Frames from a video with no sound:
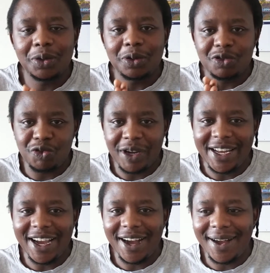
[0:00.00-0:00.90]

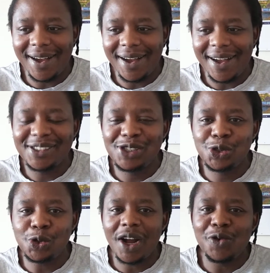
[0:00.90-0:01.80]
Australia,
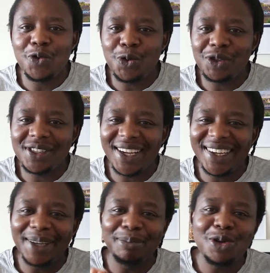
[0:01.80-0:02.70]
Socceroos,
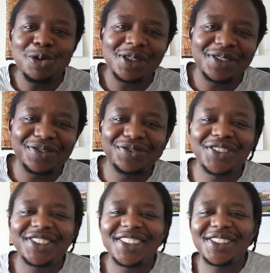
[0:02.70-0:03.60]
Les Blues
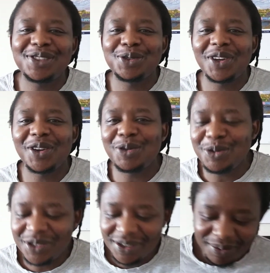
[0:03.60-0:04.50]
versus
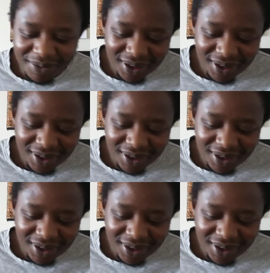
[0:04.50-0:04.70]
Socceroos.